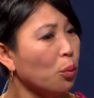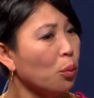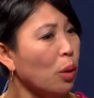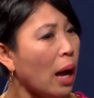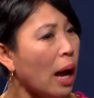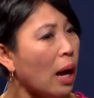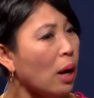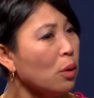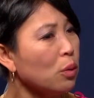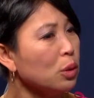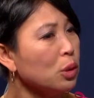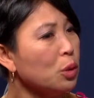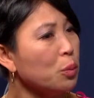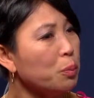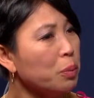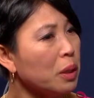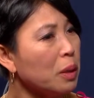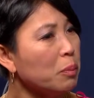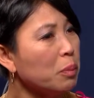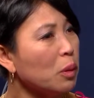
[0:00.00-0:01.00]
How do
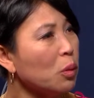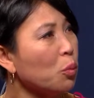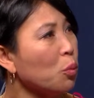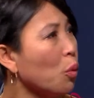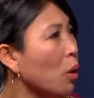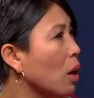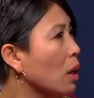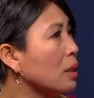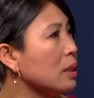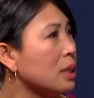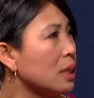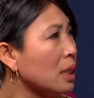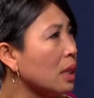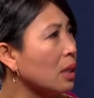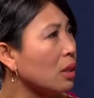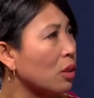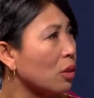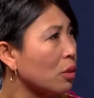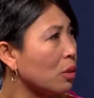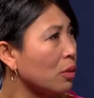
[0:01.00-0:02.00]
people want to
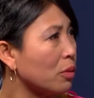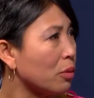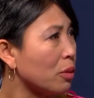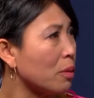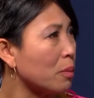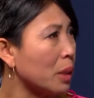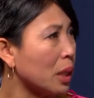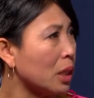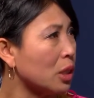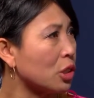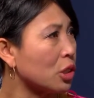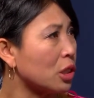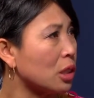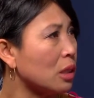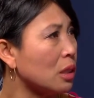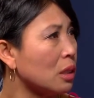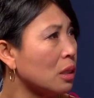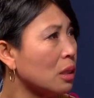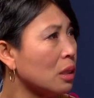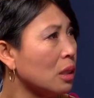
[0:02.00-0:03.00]
get their information?
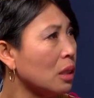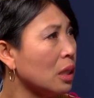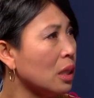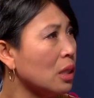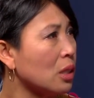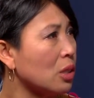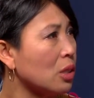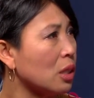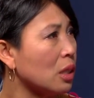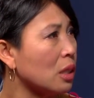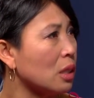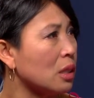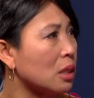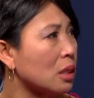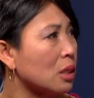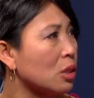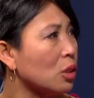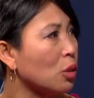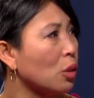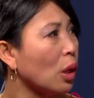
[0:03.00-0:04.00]

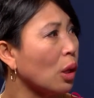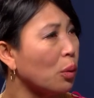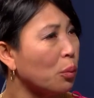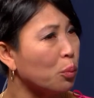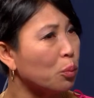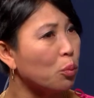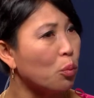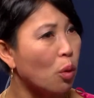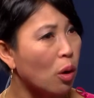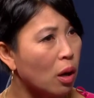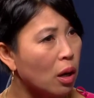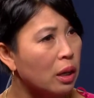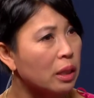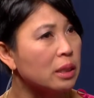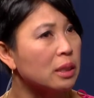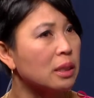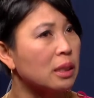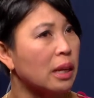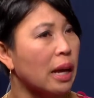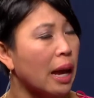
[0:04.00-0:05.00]
Do they
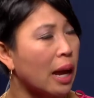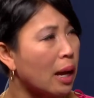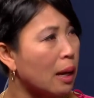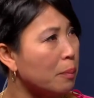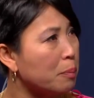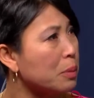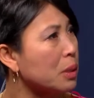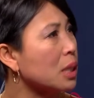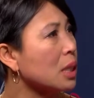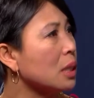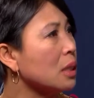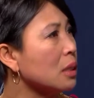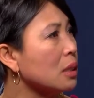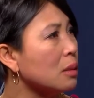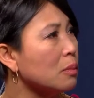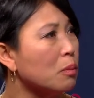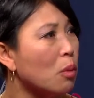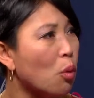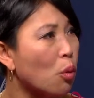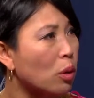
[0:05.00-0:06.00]
want apps
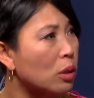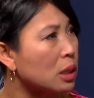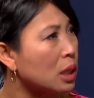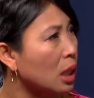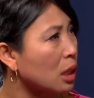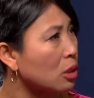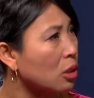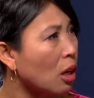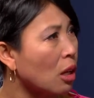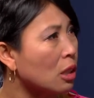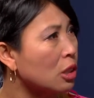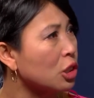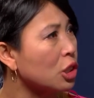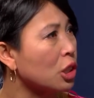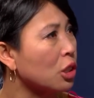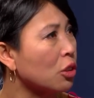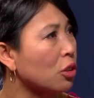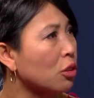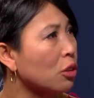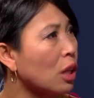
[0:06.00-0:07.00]
and more technology
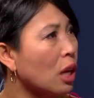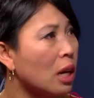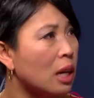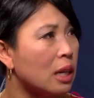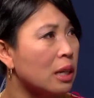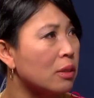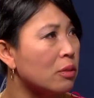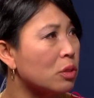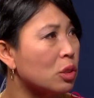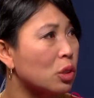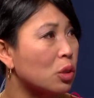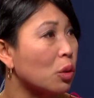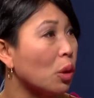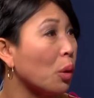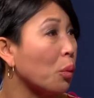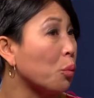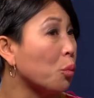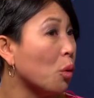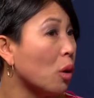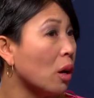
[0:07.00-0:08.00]
in their lives? Do
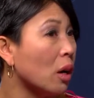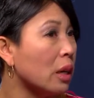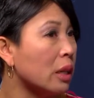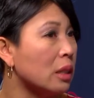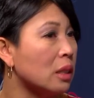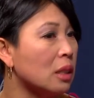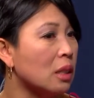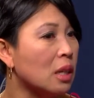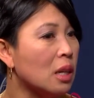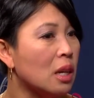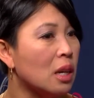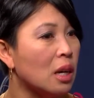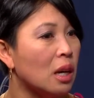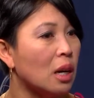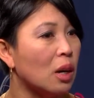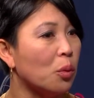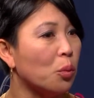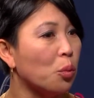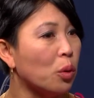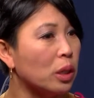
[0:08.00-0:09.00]
they want
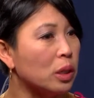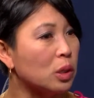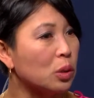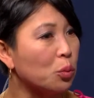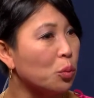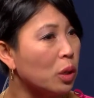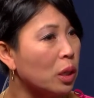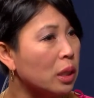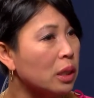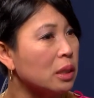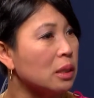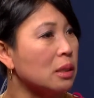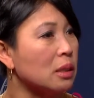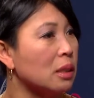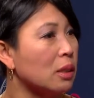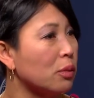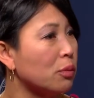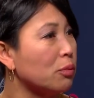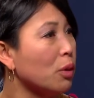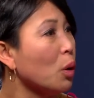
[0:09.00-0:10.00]
a one-to-one
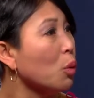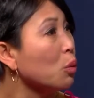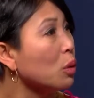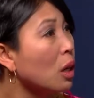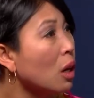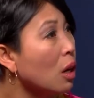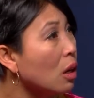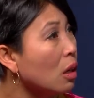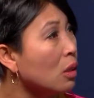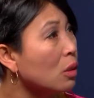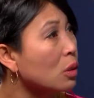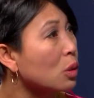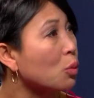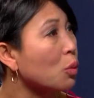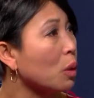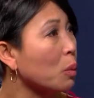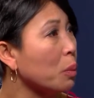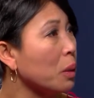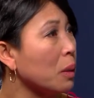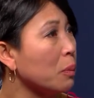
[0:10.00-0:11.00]
phone calls
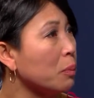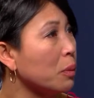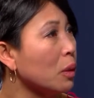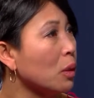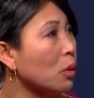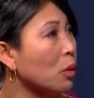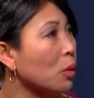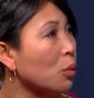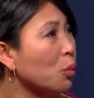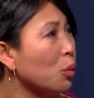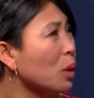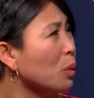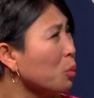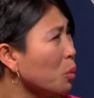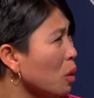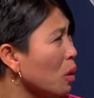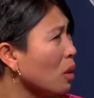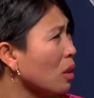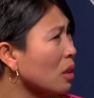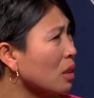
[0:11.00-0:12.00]
with people, or what
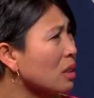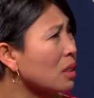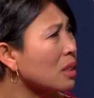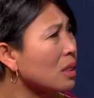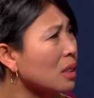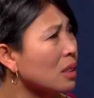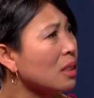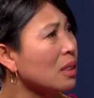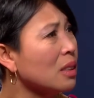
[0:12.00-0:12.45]
works?